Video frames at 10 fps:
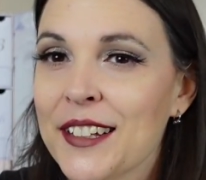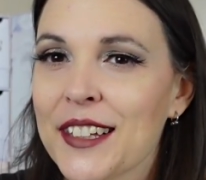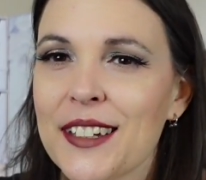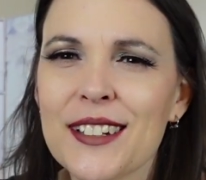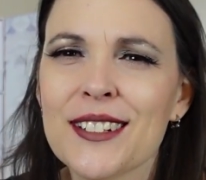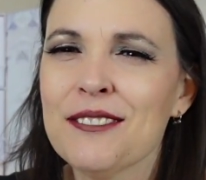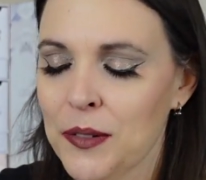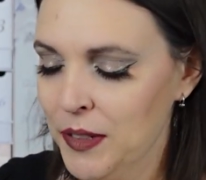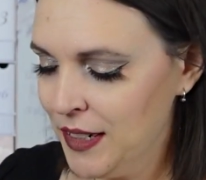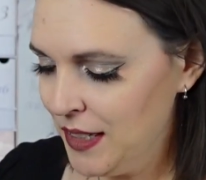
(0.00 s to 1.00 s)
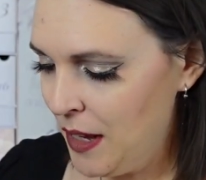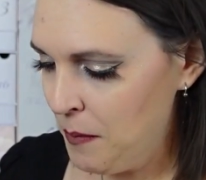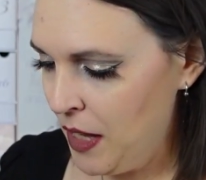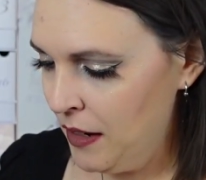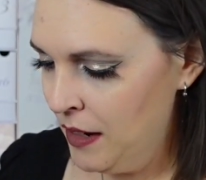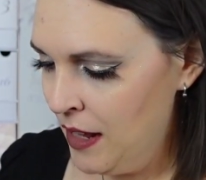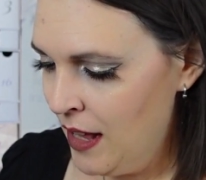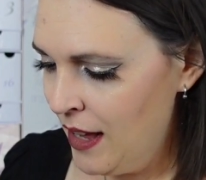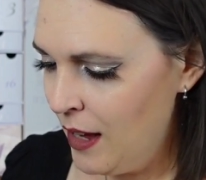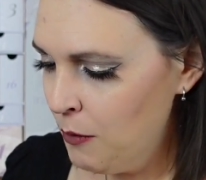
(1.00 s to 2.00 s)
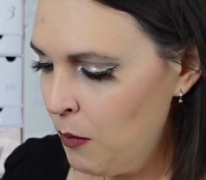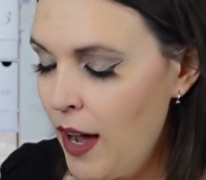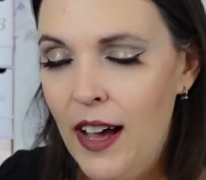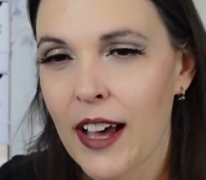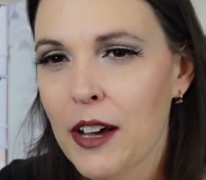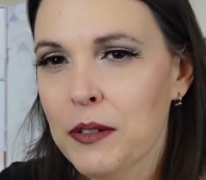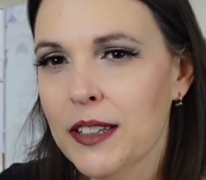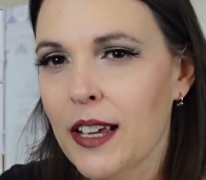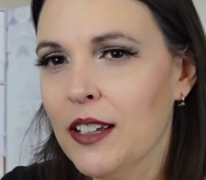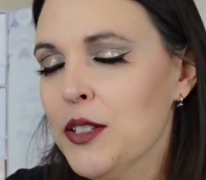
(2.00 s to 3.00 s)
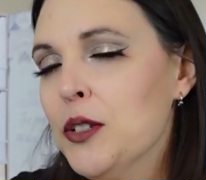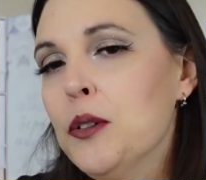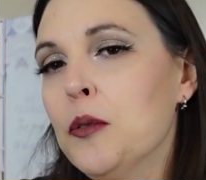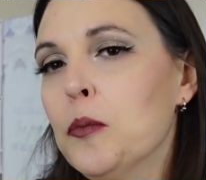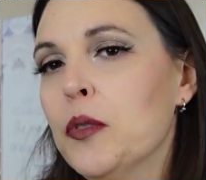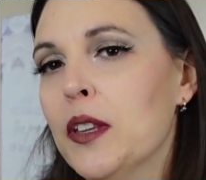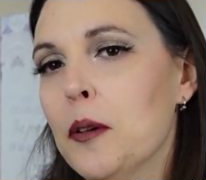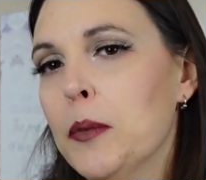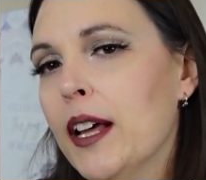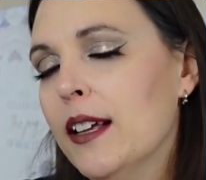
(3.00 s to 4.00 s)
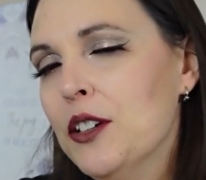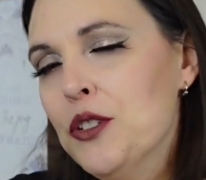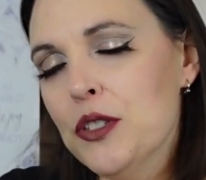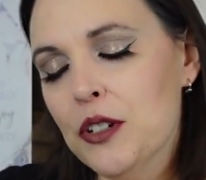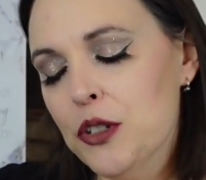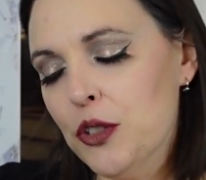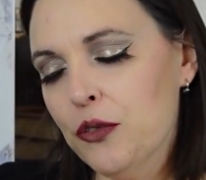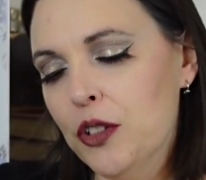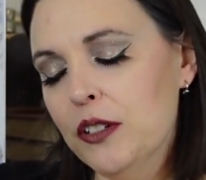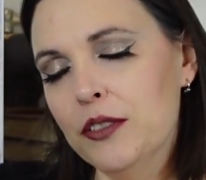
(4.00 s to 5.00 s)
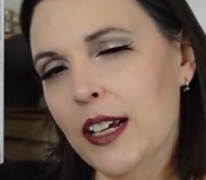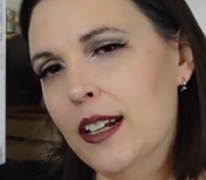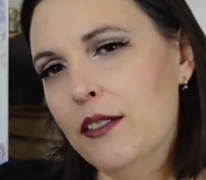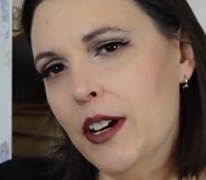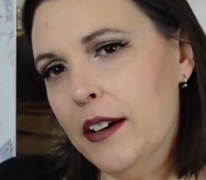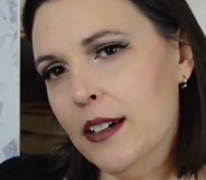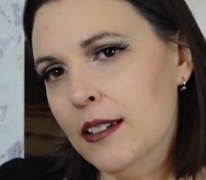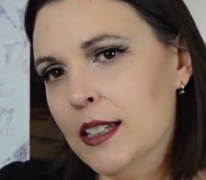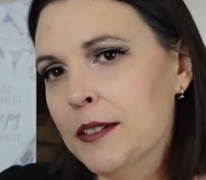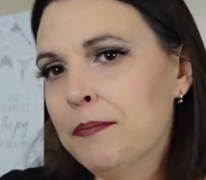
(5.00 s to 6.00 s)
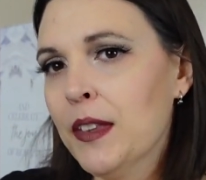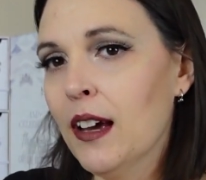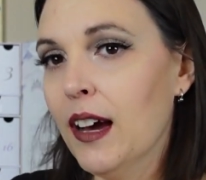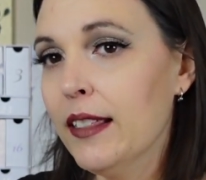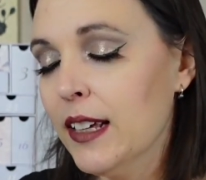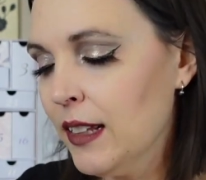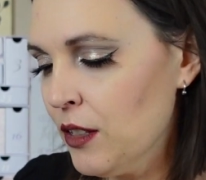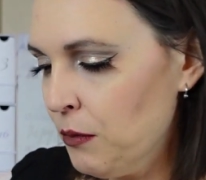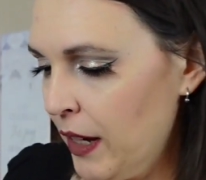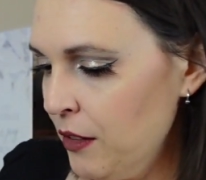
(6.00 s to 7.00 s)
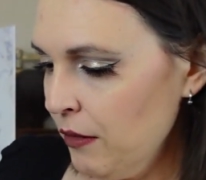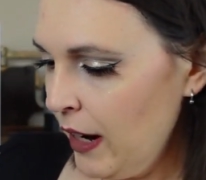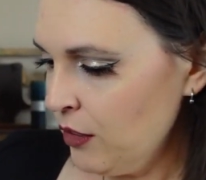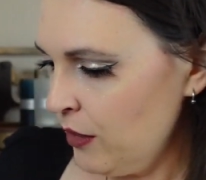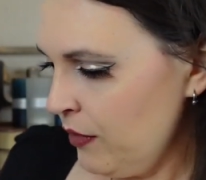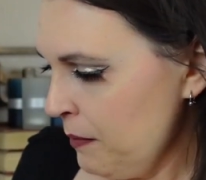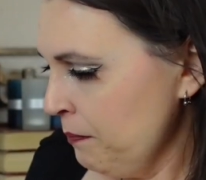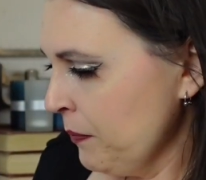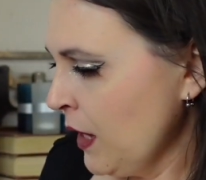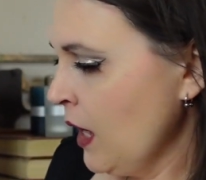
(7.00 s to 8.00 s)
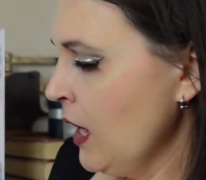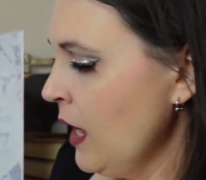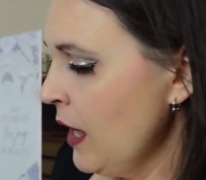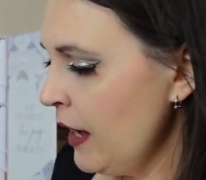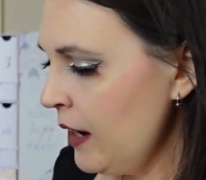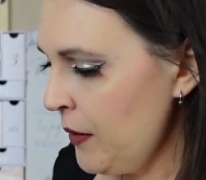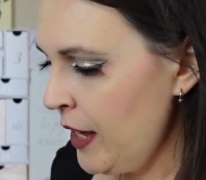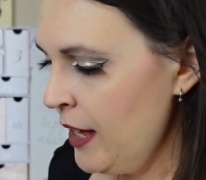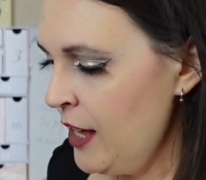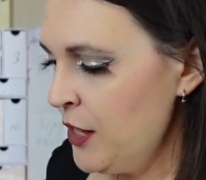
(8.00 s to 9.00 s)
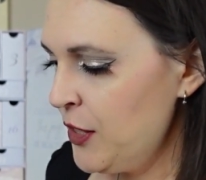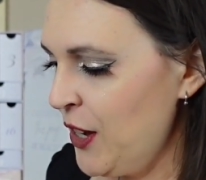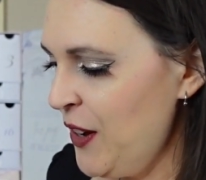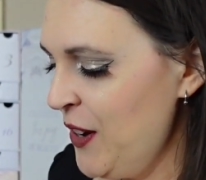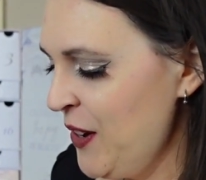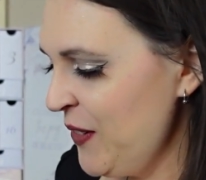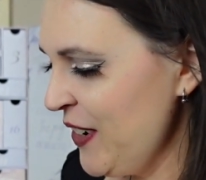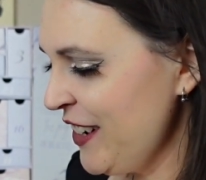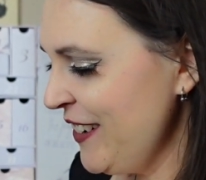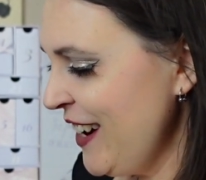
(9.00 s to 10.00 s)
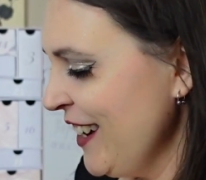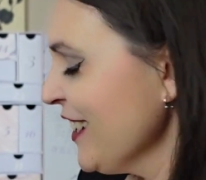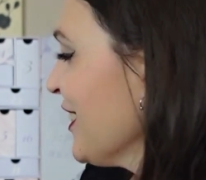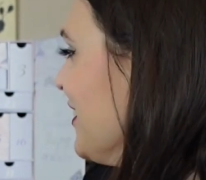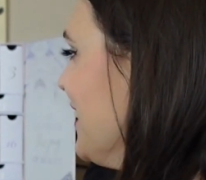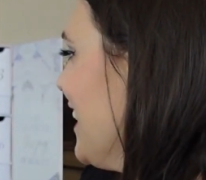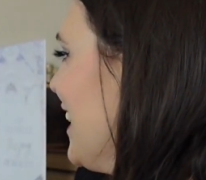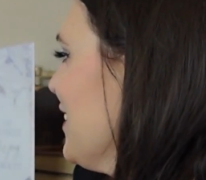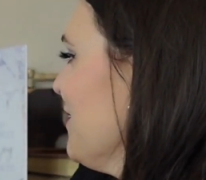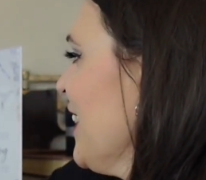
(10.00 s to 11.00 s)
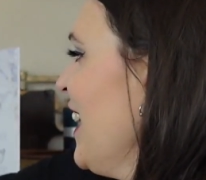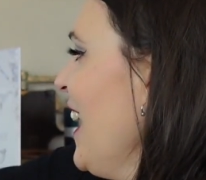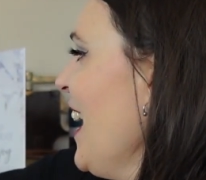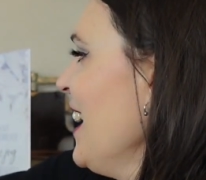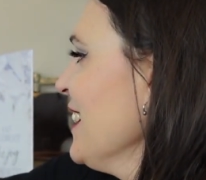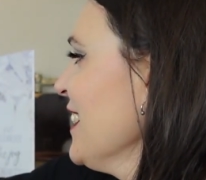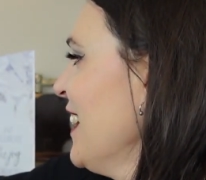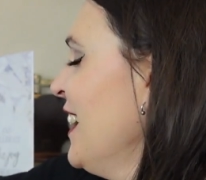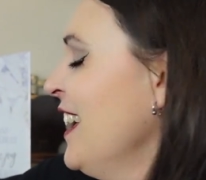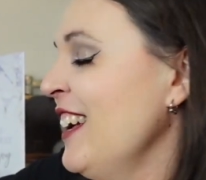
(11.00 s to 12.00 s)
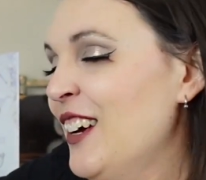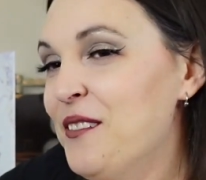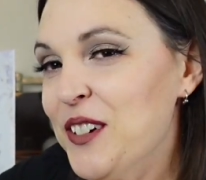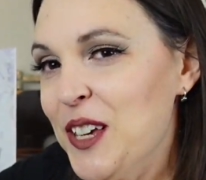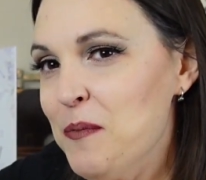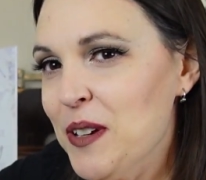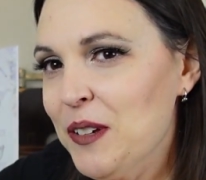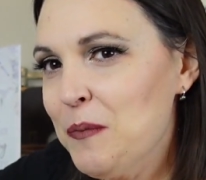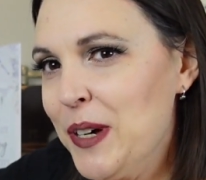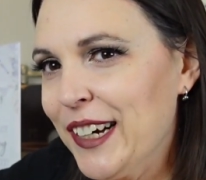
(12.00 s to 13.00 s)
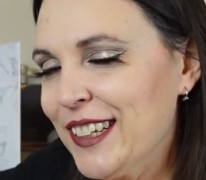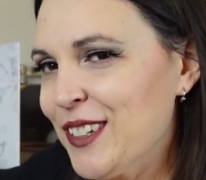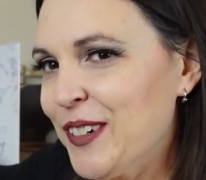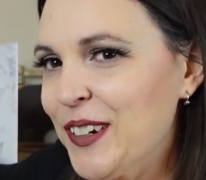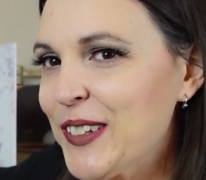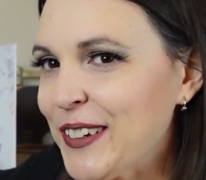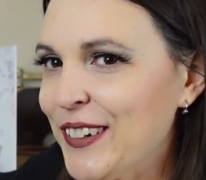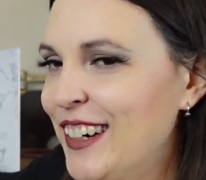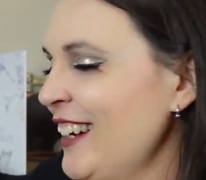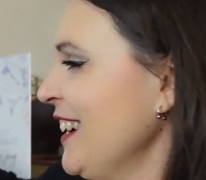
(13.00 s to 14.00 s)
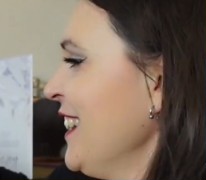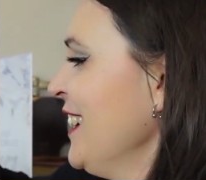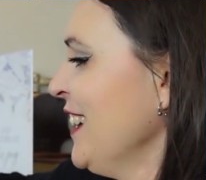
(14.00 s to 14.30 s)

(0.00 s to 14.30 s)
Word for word: Like, what does that mean? And why would they assume that my lashes are just full of negative ions? I think that's rather rash of them. Anyway, so we'll go on to day number 8, and we'll keep our little book so we know what's going on.